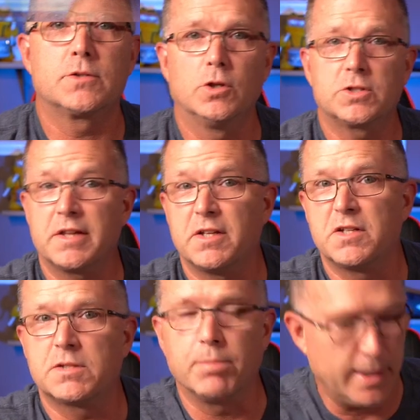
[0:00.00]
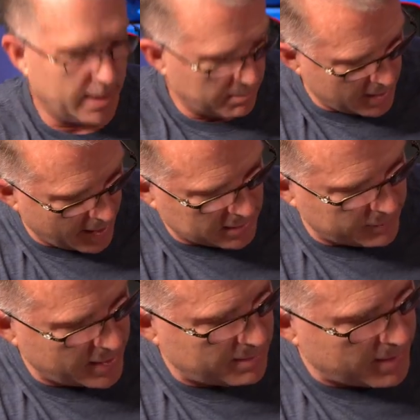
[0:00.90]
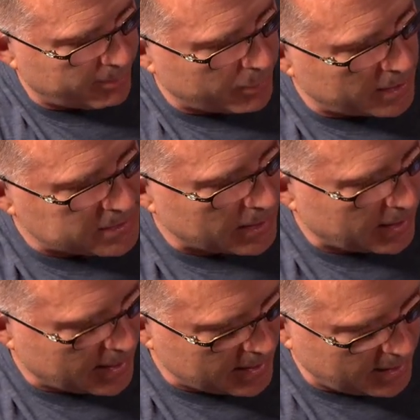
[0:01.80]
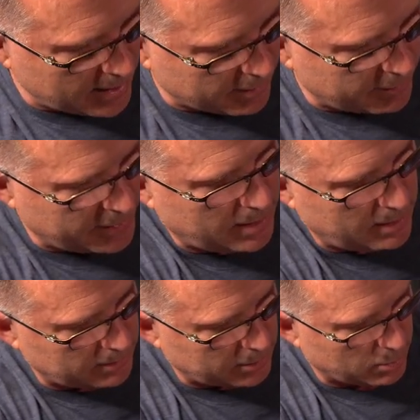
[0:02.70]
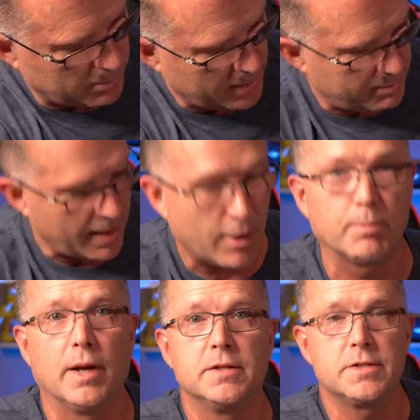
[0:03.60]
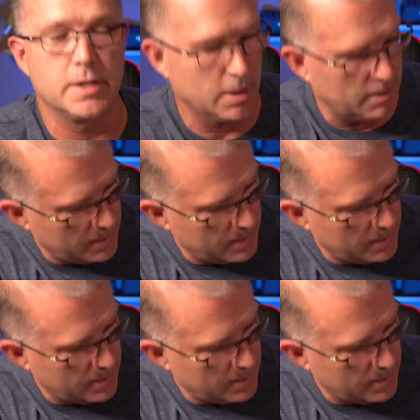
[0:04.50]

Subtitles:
it looks like the display can be activated by pressing any of the little mini power buttons here.